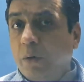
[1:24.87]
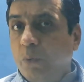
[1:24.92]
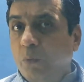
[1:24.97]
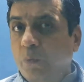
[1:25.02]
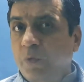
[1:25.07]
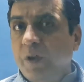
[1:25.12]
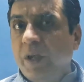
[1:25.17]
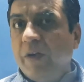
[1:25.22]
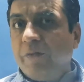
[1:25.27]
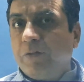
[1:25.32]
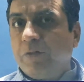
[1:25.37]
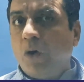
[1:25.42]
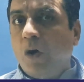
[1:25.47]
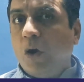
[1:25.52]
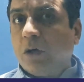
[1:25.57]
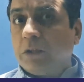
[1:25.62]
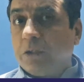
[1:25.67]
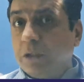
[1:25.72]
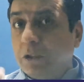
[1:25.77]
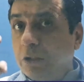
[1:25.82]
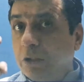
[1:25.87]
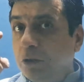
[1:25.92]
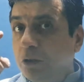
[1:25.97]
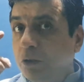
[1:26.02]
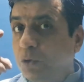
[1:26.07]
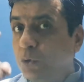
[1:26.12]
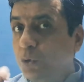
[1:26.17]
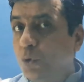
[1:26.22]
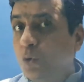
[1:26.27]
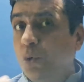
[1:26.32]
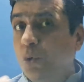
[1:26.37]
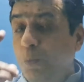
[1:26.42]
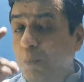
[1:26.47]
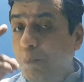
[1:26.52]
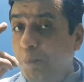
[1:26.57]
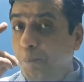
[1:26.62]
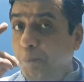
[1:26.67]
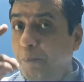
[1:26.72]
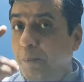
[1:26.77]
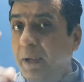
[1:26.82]
We have got two
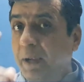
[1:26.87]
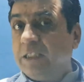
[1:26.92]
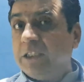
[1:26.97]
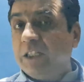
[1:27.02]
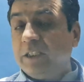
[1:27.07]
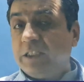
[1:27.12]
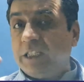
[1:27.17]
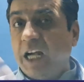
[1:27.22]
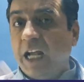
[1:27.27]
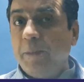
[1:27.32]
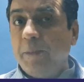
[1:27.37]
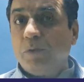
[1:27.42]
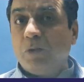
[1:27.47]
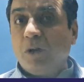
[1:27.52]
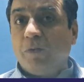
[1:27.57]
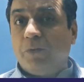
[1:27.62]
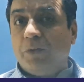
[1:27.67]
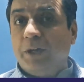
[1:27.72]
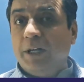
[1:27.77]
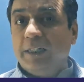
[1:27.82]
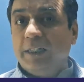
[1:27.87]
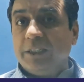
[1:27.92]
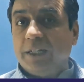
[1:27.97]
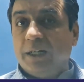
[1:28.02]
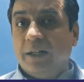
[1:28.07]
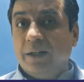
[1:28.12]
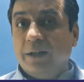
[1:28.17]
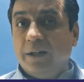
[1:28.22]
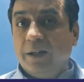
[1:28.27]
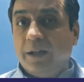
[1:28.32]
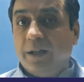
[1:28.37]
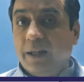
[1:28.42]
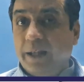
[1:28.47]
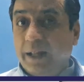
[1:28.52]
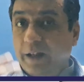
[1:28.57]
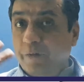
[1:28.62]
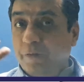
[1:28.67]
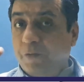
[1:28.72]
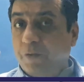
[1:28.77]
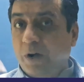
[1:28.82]
major types of data
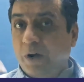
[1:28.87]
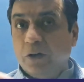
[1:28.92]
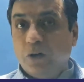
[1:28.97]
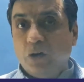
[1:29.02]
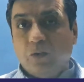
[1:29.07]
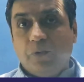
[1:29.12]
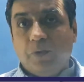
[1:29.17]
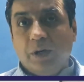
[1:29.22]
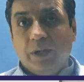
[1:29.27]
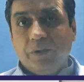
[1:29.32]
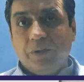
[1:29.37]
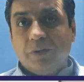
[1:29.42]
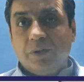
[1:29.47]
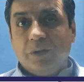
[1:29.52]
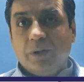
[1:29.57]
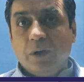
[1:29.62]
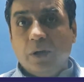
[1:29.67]
in front of us.